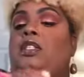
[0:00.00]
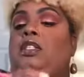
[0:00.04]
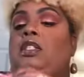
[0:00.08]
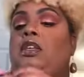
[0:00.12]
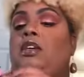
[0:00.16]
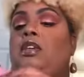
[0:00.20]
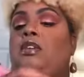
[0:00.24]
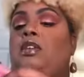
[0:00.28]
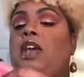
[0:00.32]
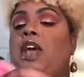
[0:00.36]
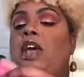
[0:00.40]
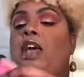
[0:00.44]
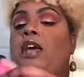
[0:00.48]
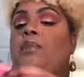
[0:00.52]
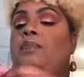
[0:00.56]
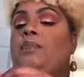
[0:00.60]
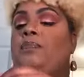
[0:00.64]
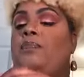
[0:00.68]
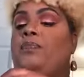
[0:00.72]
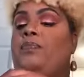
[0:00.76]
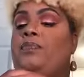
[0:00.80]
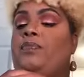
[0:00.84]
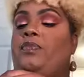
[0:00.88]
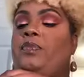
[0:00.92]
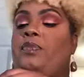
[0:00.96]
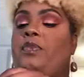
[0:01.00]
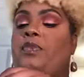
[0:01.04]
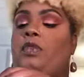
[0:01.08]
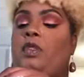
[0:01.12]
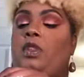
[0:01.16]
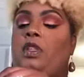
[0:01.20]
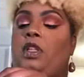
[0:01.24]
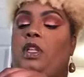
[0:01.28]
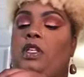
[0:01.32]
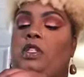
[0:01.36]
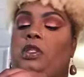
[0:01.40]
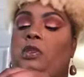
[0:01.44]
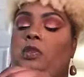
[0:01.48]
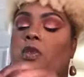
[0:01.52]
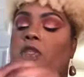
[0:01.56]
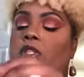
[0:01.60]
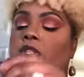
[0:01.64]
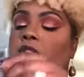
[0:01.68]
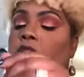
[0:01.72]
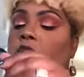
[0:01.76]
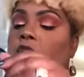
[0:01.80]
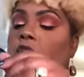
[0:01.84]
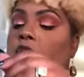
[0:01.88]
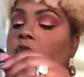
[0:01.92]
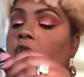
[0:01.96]
okay? This one
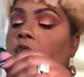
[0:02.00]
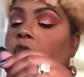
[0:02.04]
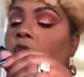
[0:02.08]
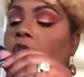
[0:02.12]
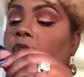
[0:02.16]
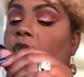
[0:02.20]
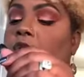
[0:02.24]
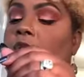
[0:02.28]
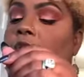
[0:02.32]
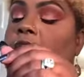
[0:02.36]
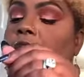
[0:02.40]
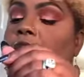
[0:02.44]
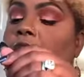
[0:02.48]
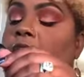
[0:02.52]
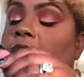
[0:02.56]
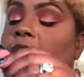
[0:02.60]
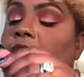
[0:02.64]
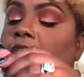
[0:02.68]
is cocoa. And